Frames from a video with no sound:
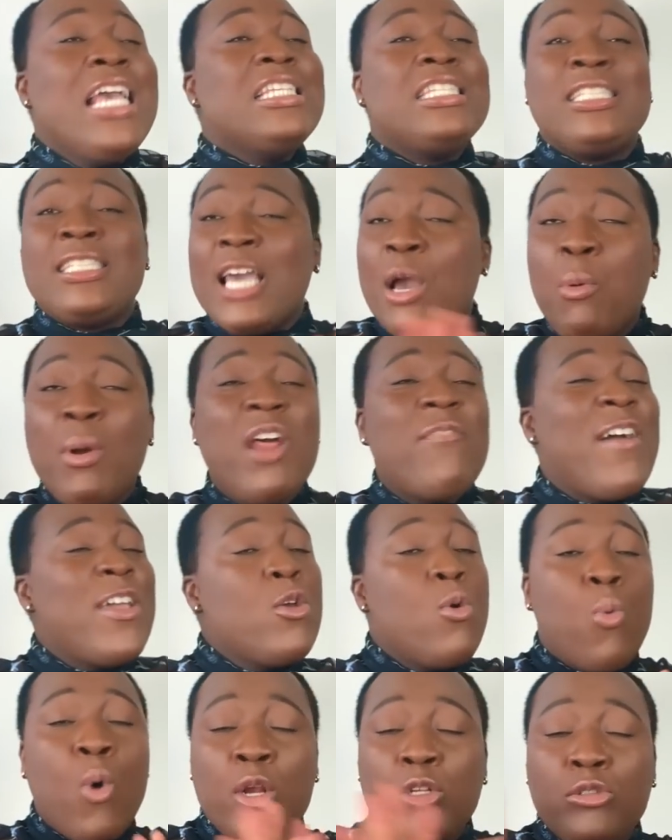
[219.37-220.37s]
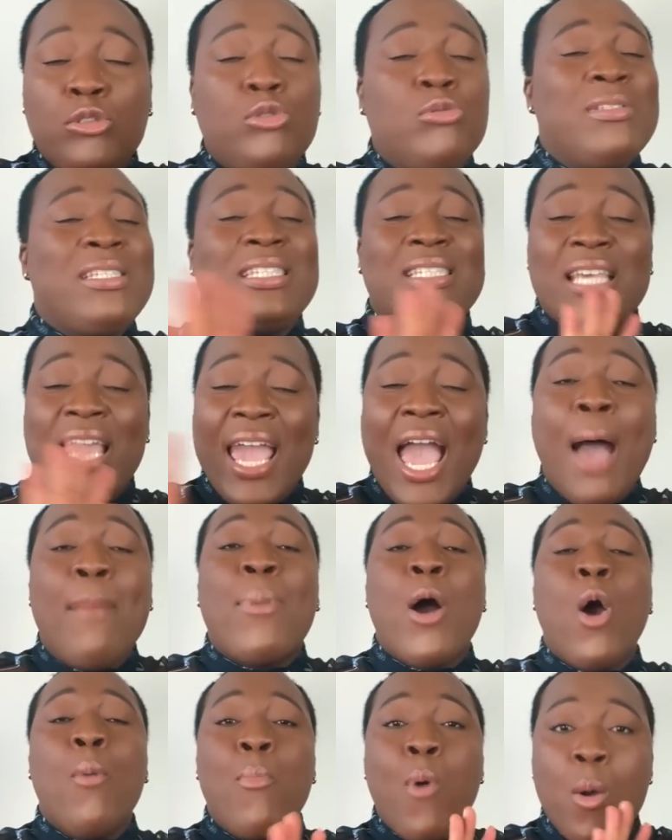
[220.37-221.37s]
Say whatever you want to say
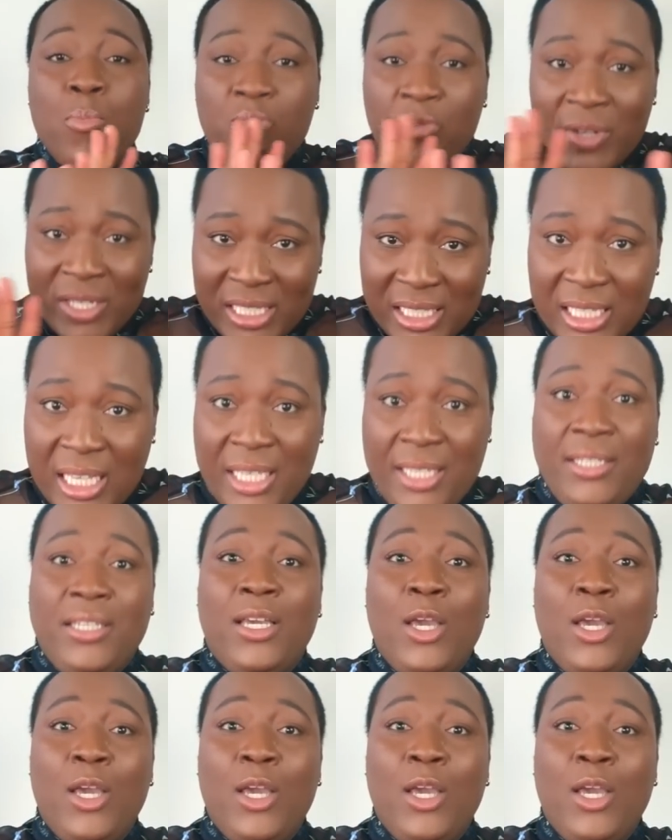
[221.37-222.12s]
about Bob Risky.